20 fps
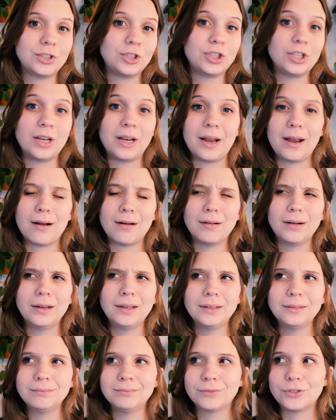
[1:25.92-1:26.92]

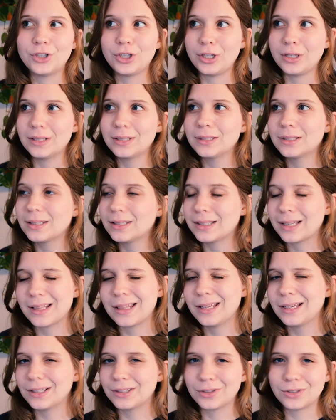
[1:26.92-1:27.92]
genera, genuses. I
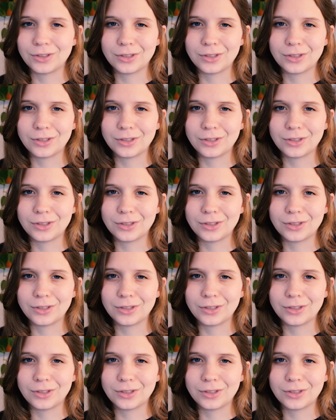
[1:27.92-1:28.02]
think it's